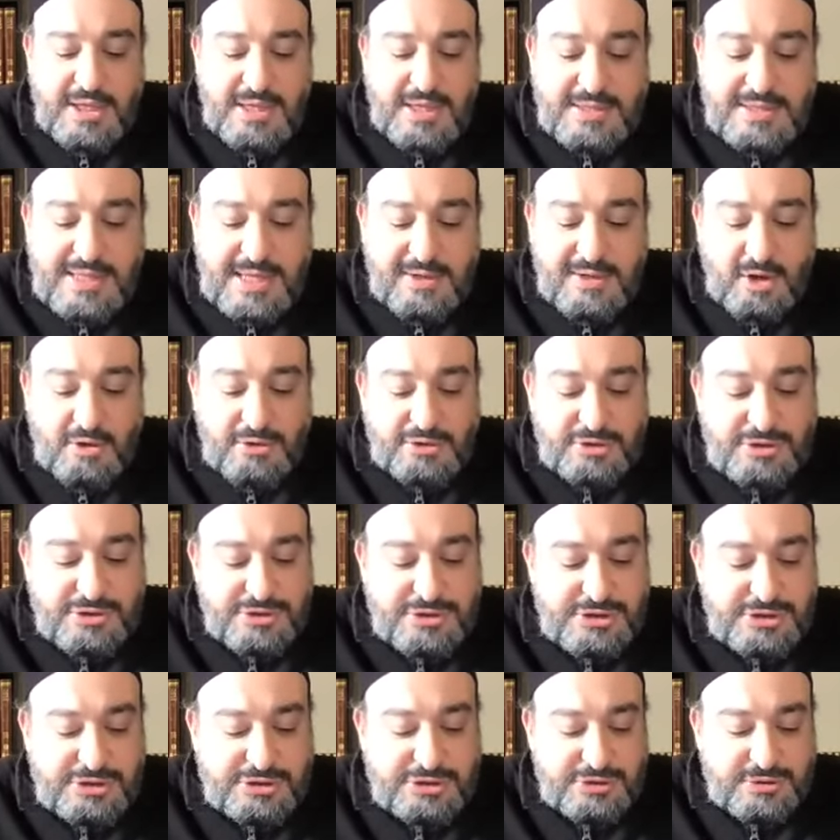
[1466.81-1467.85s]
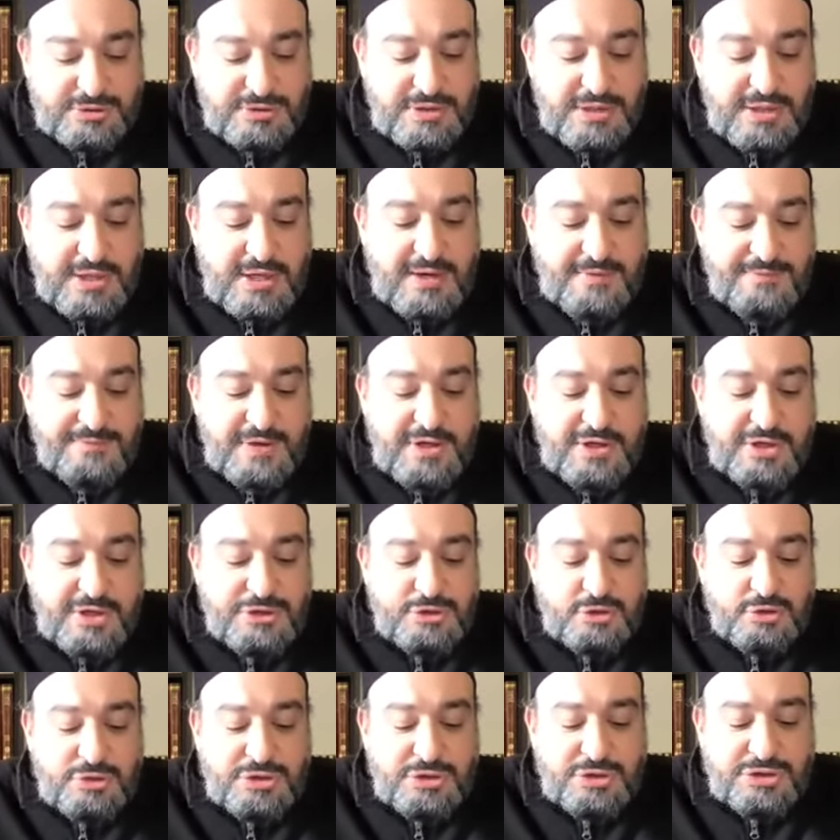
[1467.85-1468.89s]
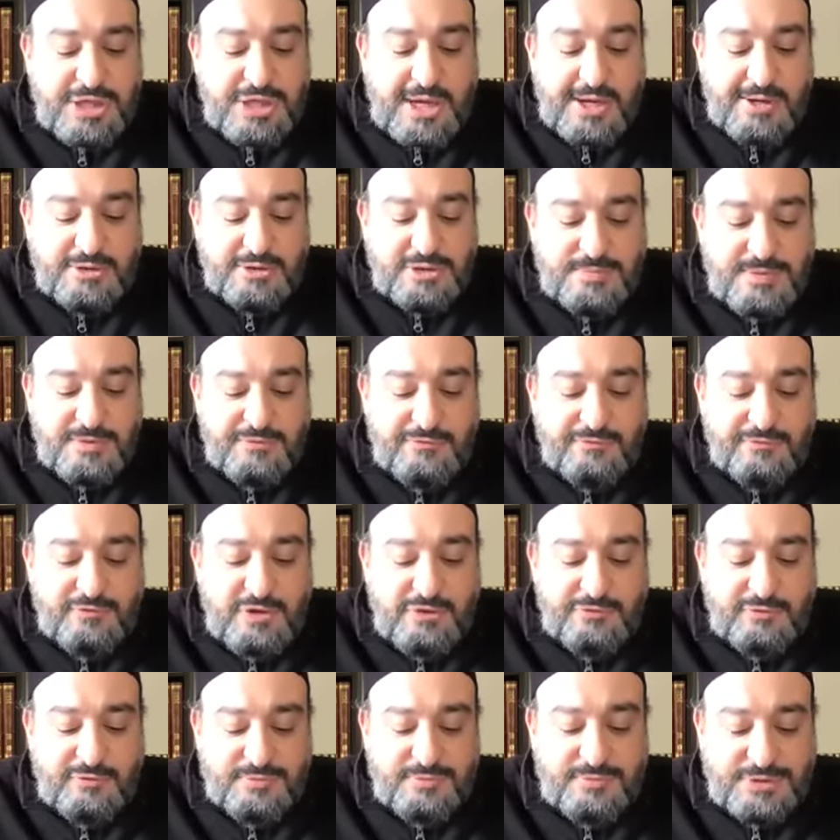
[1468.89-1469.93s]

yet on condition that it is your desire to be free from